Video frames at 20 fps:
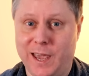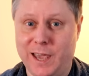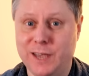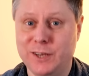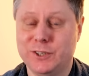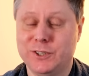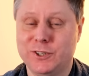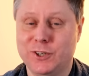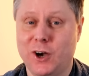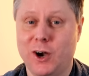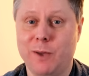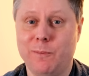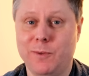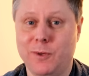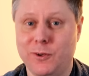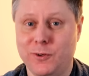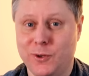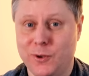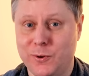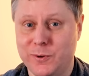each time
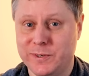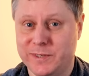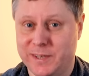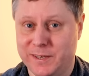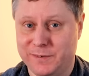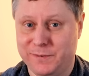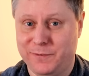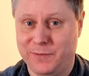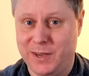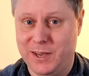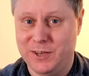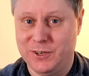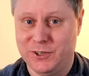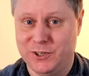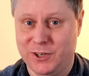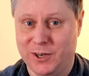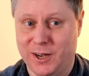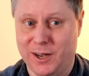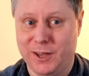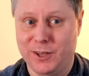you use this
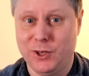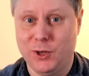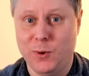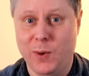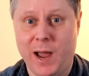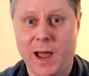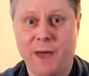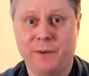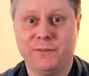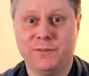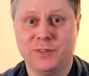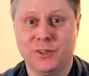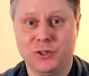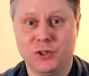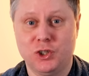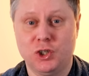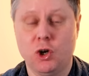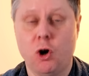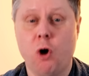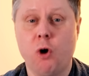feature, you have to
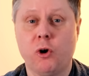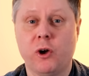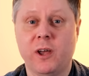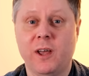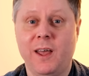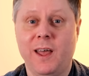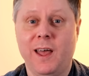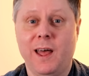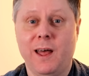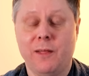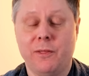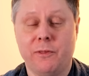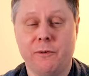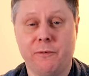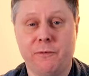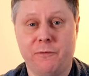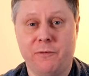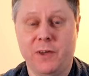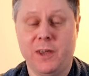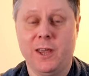jog the
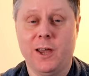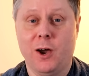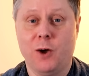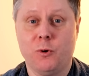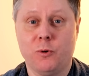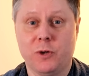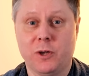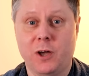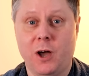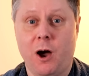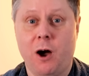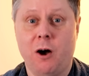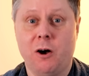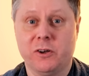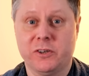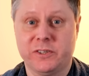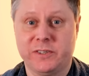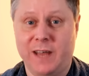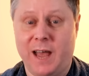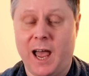FiiO
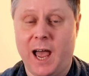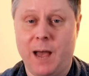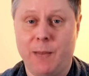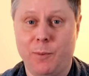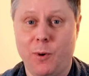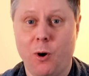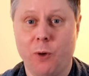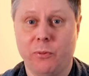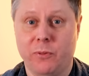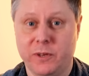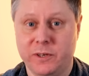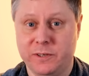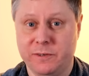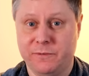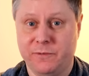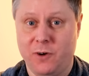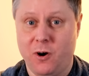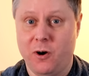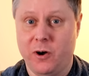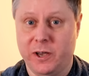Cast app on the
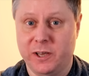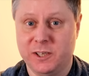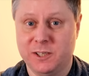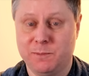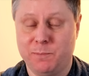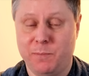device